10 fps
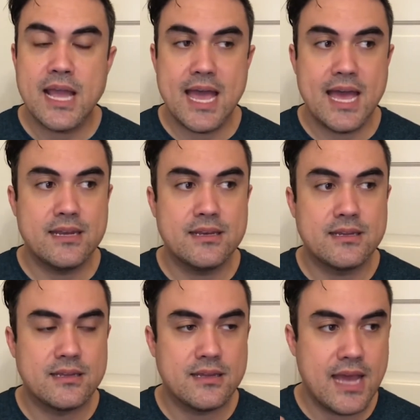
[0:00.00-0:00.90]

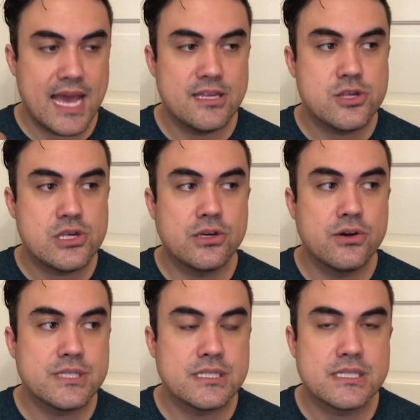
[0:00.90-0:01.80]
And then she
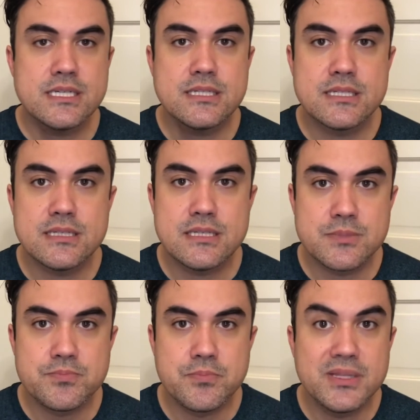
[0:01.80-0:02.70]
goes and sits in
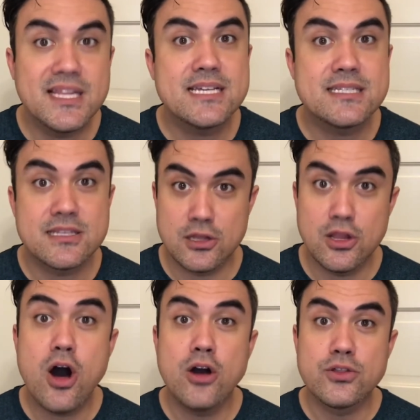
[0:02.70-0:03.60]
this place that's
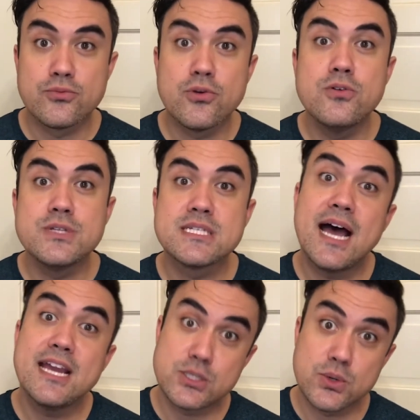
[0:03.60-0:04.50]
along the
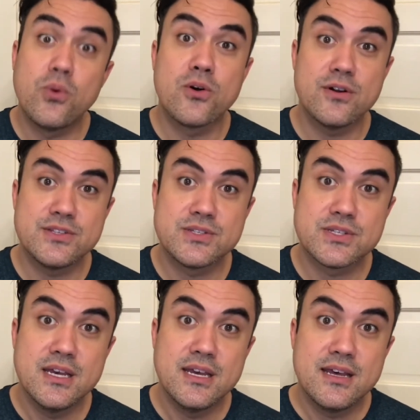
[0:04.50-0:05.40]
roadside towards
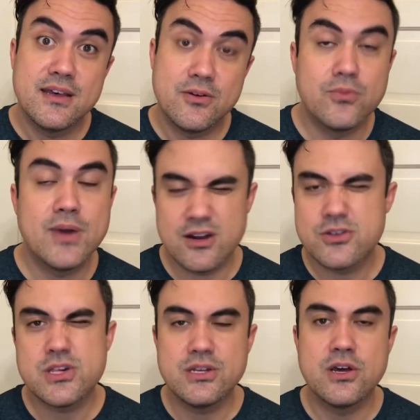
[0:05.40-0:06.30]
where
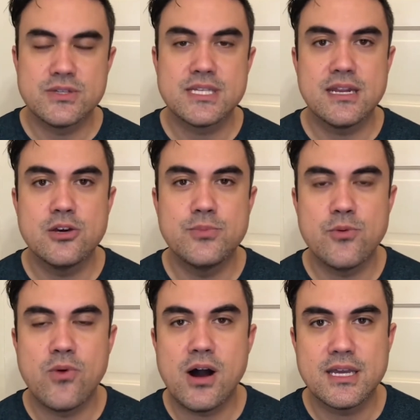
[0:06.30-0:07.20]
she knows that he'll
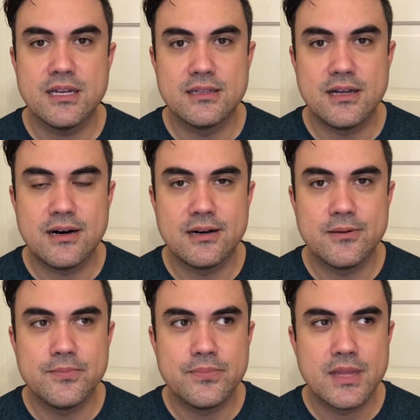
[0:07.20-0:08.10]
be walking along.
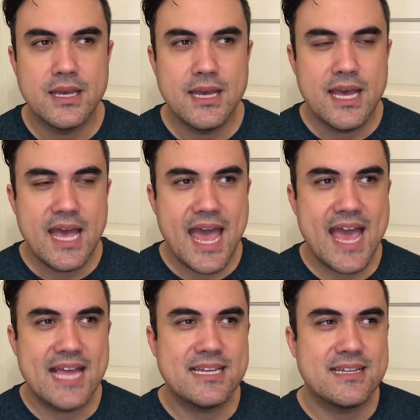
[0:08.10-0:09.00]

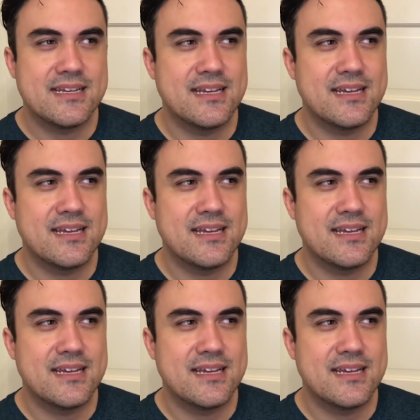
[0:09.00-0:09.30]
And